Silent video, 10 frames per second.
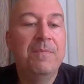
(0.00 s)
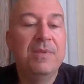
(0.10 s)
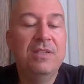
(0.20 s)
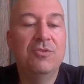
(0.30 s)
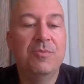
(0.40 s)

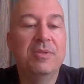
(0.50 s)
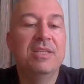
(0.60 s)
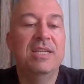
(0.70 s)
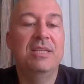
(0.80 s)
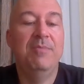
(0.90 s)
yeah, dropping
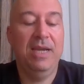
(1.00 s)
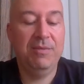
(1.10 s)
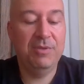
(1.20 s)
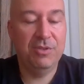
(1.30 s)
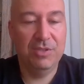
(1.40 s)
the knight
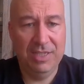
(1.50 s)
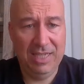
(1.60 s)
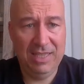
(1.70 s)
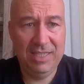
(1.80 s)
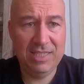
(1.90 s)
back because the
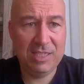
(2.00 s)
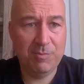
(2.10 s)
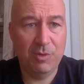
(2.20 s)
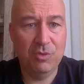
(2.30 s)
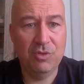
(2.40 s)
knight is
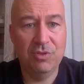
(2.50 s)
exposed